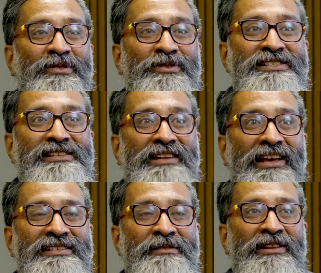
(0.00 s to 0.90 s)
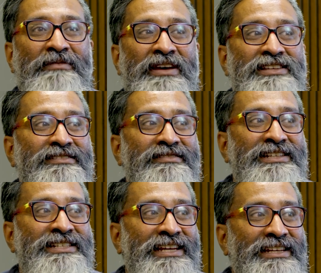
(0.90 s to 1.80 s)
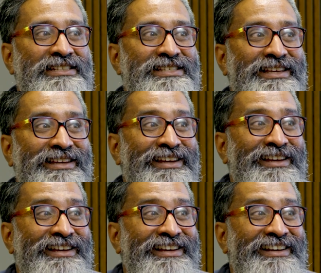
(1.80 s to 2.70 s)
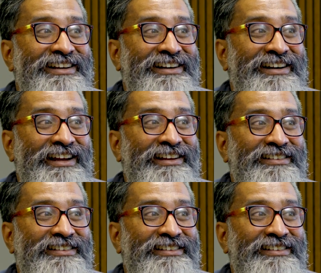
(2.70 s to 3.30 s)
was like some of the major retailers, right?